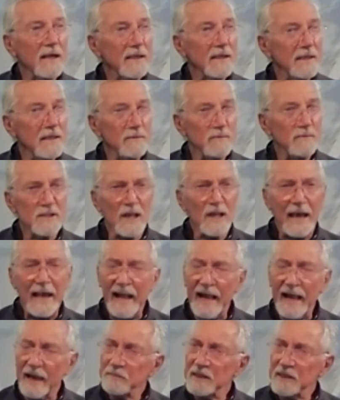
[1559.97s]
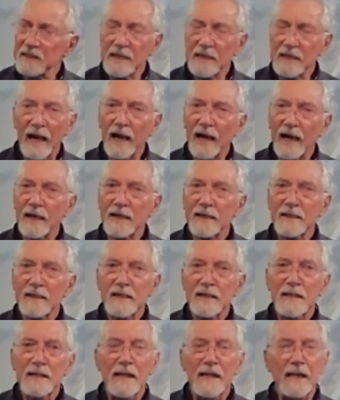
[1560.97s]
He was a happy guy,
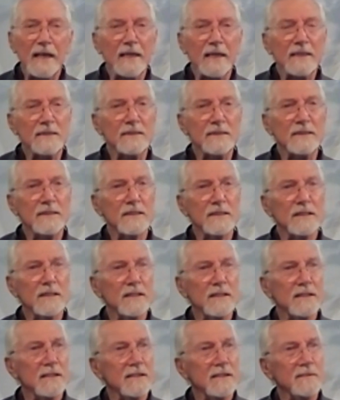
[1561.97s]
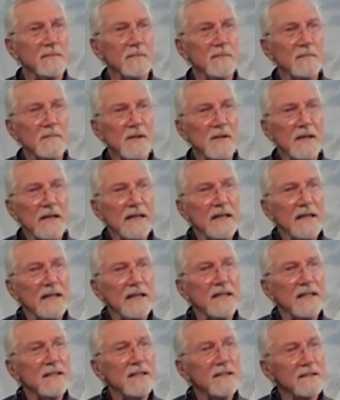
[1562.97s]
and
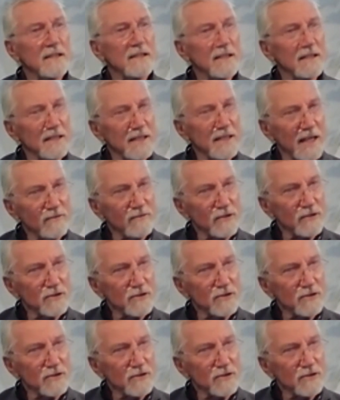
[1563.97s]
he gave